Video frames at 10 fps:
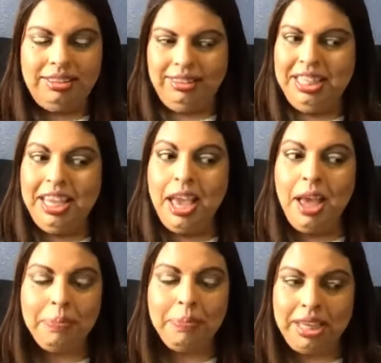
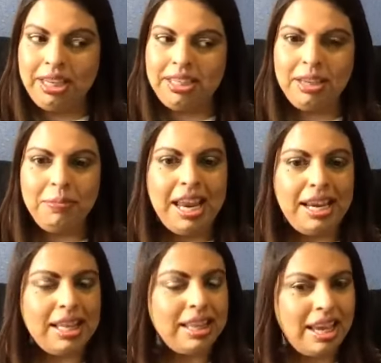Yep, they can tell me
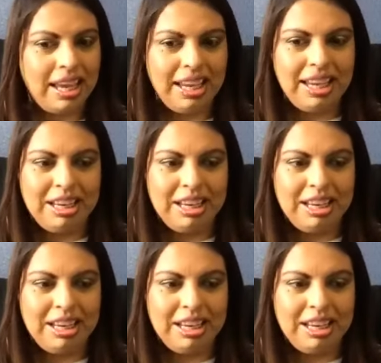anything.